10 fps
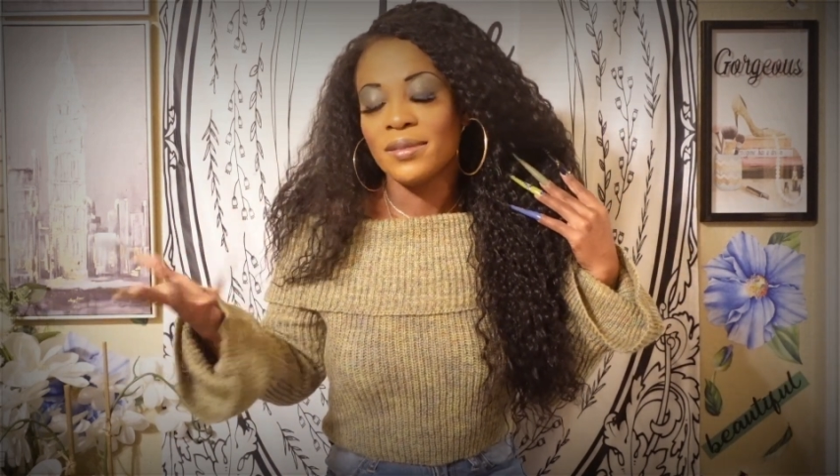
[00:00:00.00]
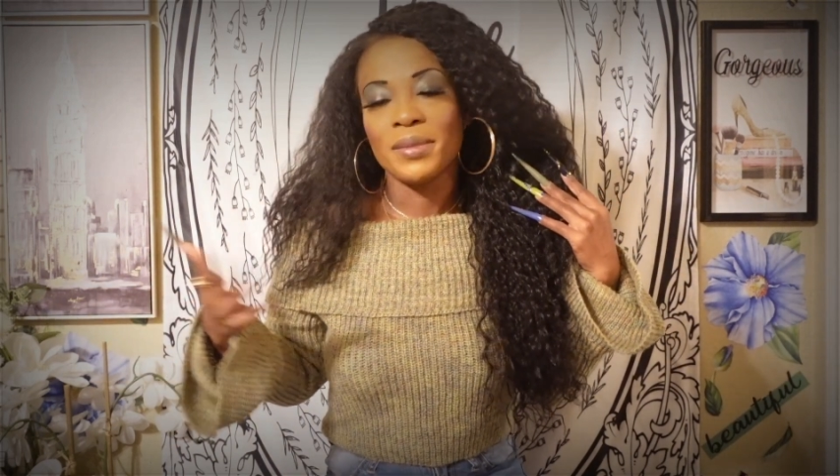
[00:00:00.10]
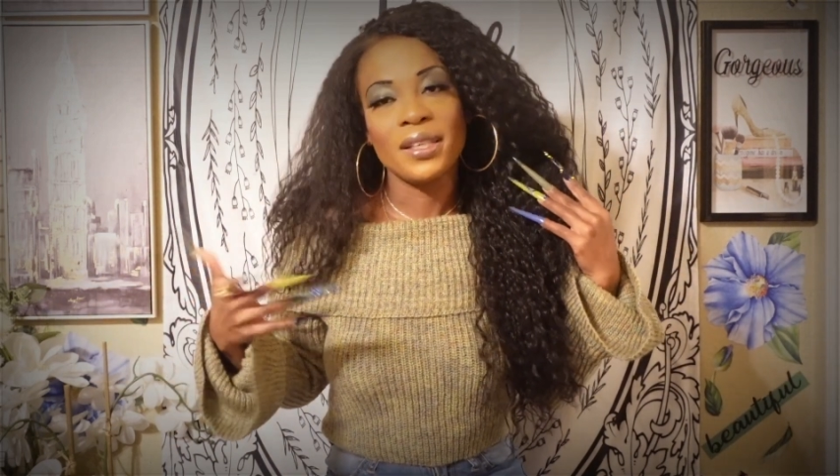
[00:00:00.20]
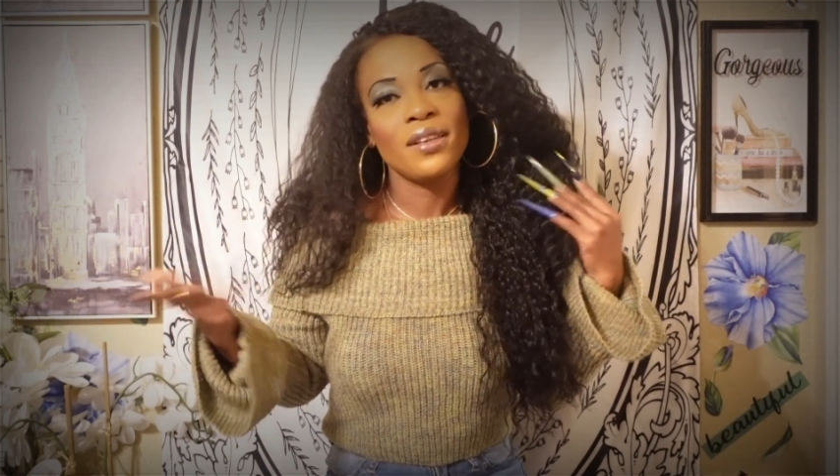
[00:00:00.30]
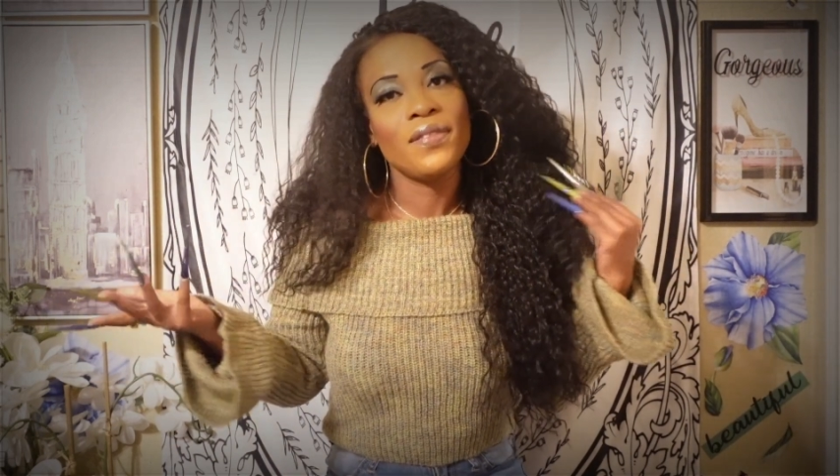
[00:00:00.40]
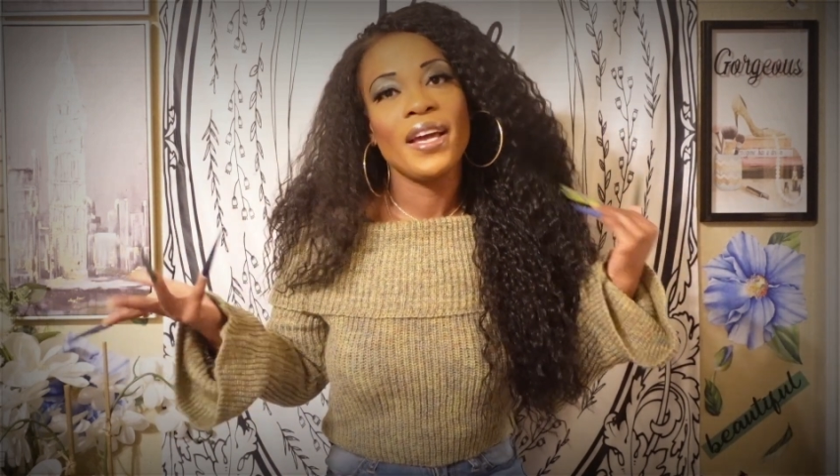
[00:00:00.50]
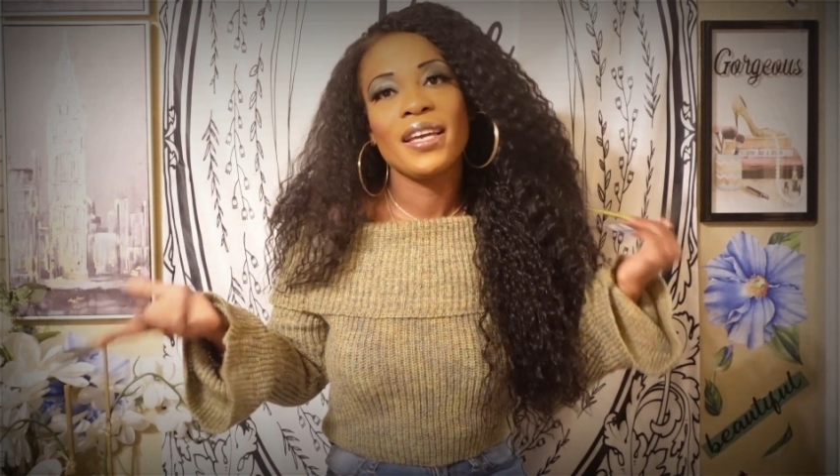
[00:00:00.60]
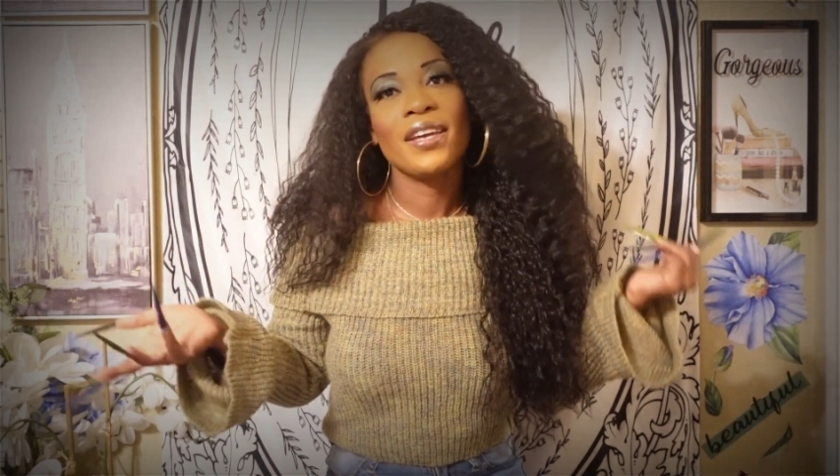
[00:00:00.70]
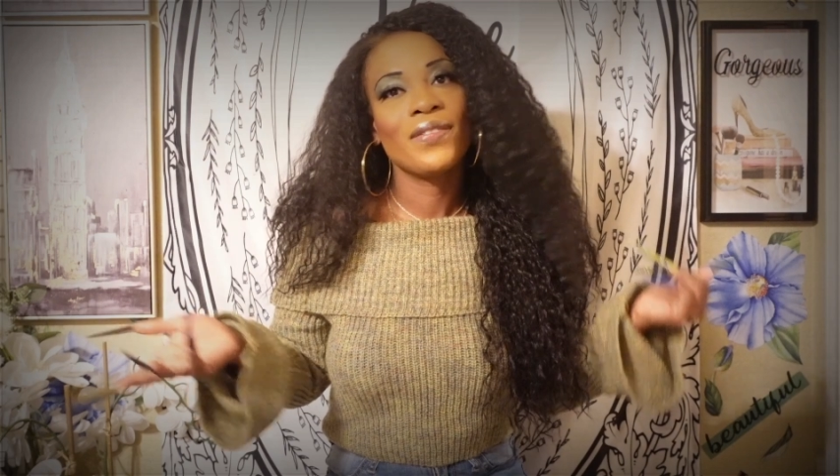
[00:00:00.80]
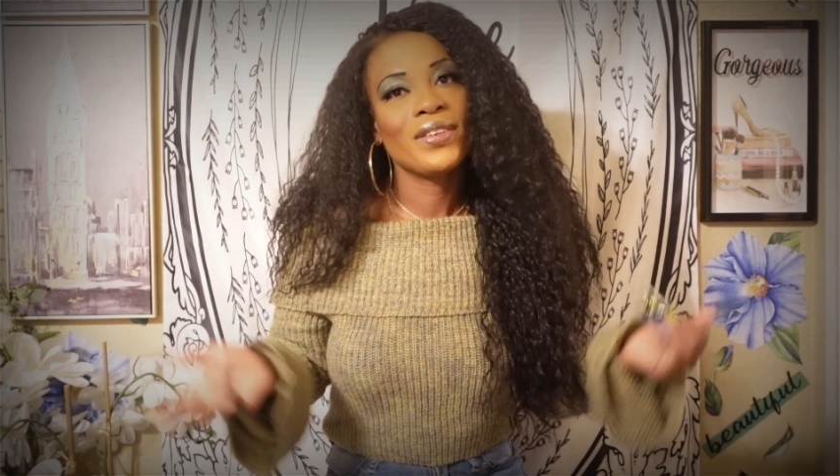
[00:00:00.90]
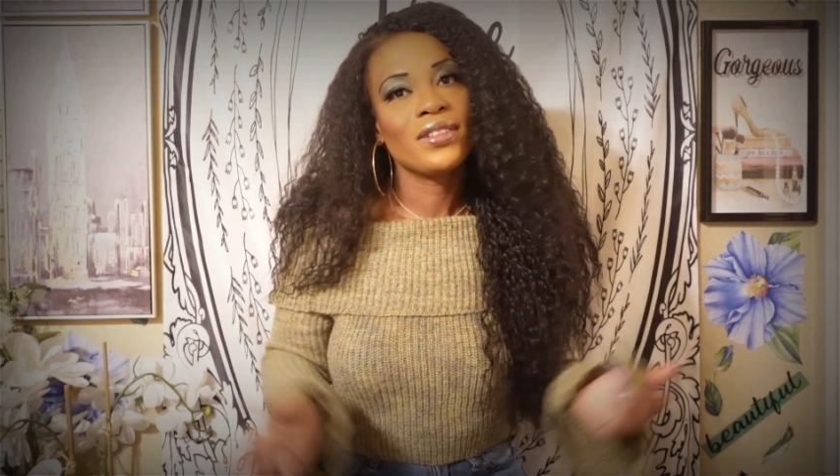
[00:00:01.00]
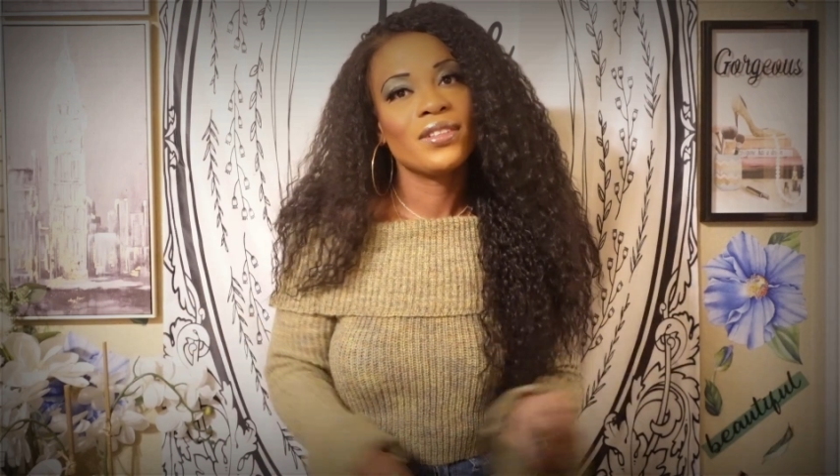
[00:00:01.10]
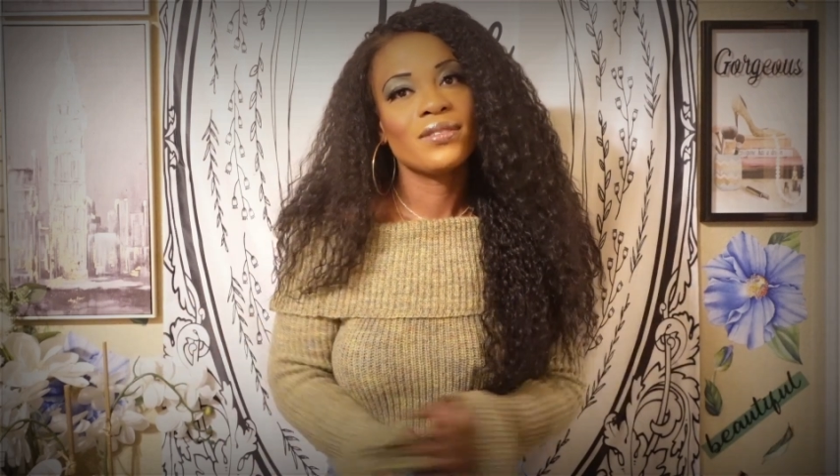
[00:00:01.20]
but Yvette giving.